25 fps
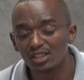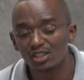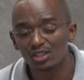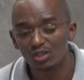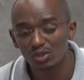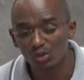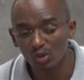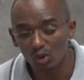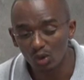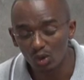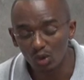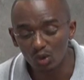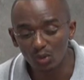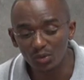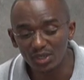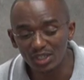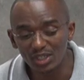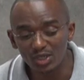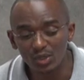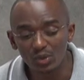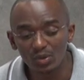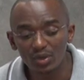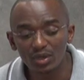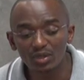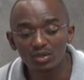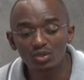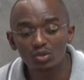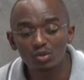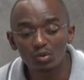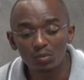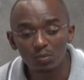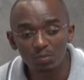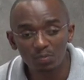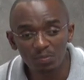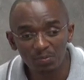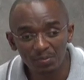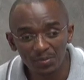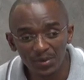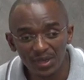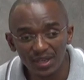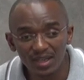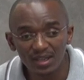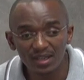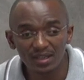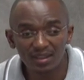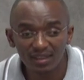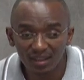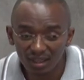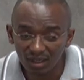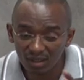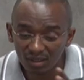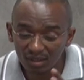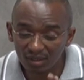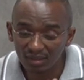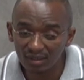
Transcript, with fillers: So all we do is to pick the,